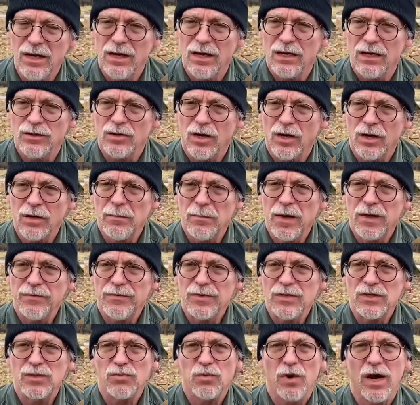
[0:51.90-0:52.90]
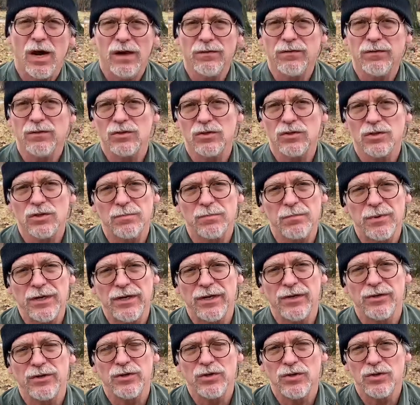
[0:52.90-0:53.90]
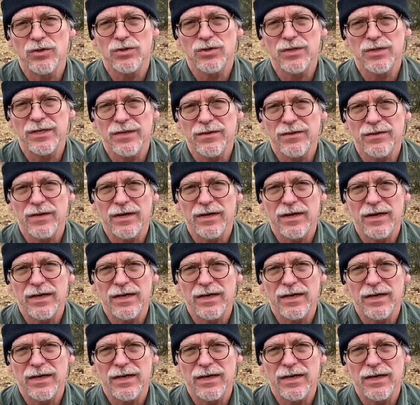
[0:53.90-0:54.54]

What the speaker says: Talking about these rifles being used in the